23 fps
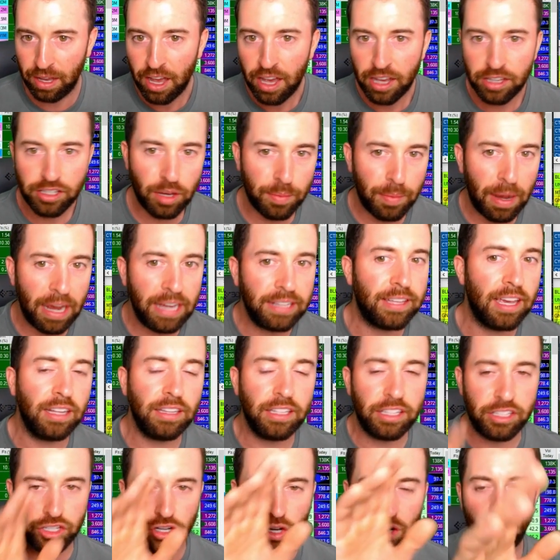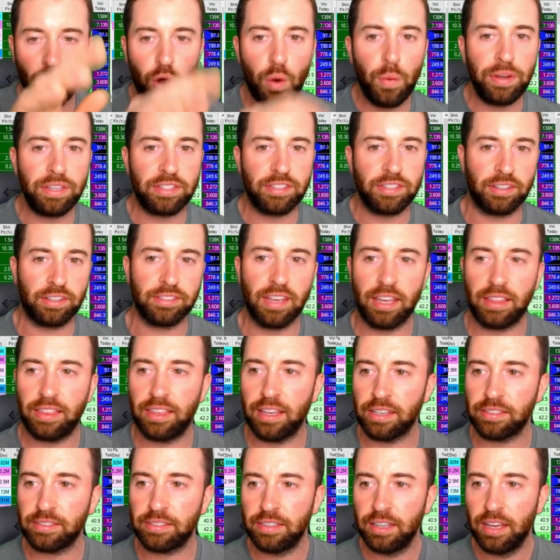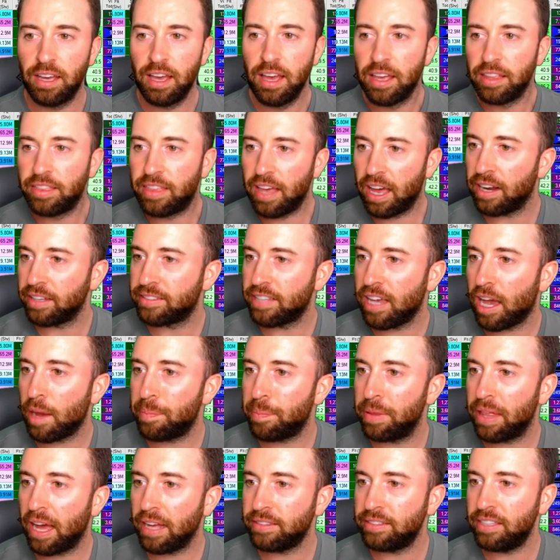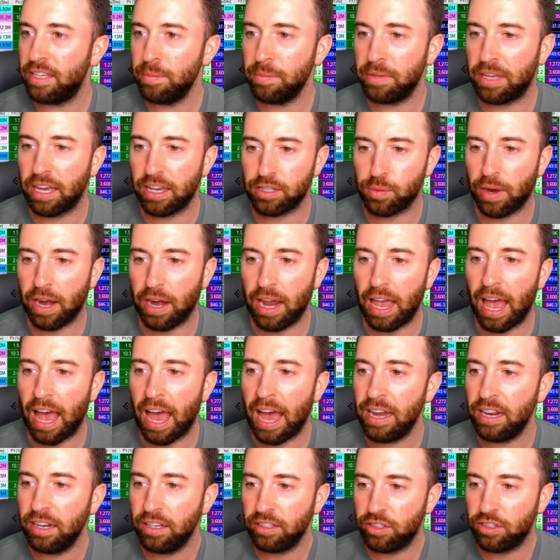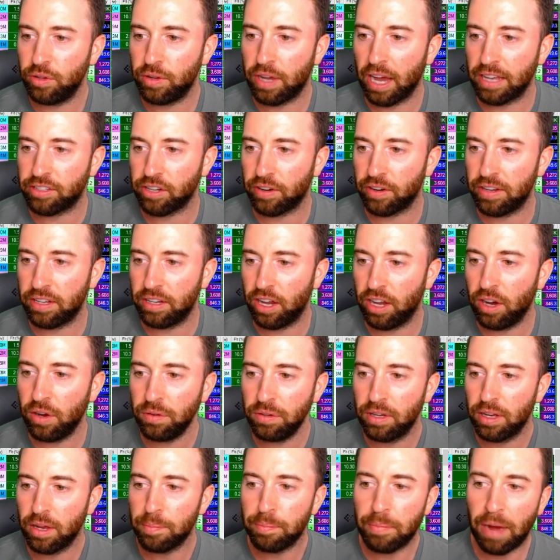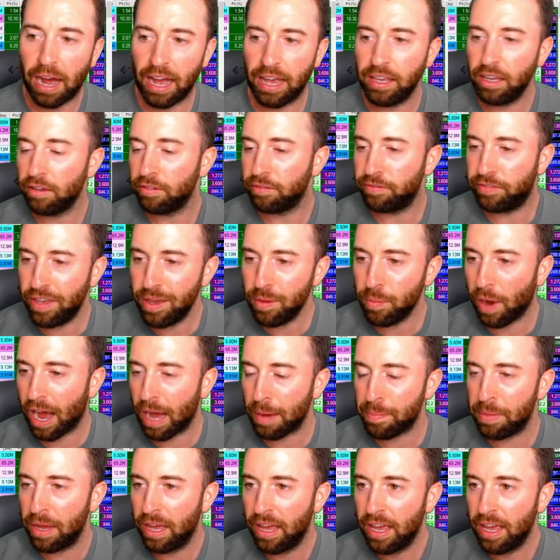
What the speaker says: So my daily chart always looks like this. Then on top of that team, guess what I add? You guys already know, my VWAP.